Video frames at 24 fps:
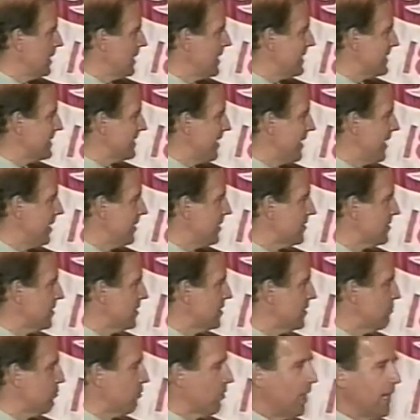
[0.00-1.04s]
He's honest,
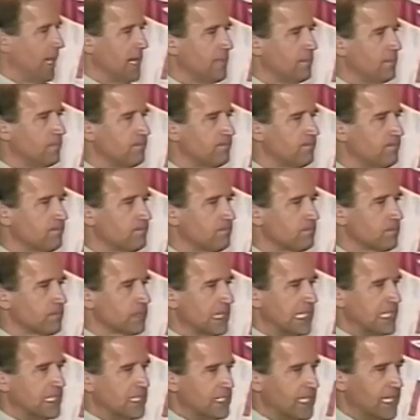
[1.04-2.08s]
he's bright,
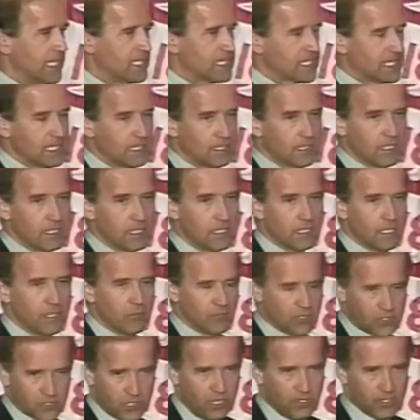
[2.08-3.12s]
he's decent,
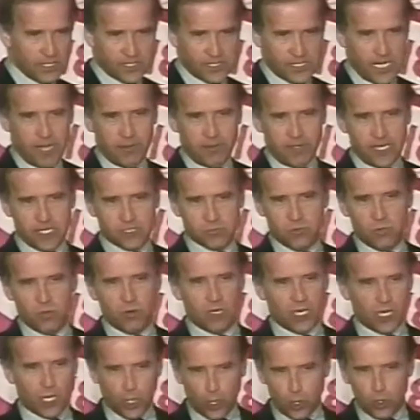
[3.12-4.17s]
which all these nominees were,
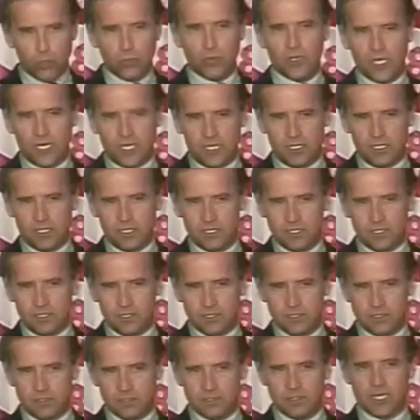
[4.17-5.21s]
including,
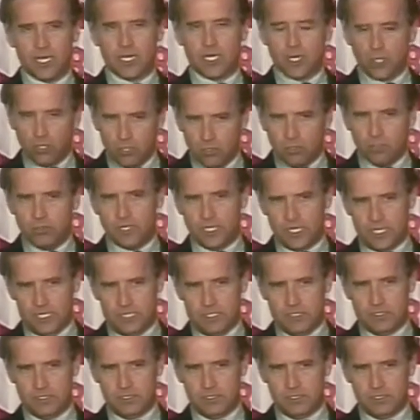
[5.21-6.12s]
including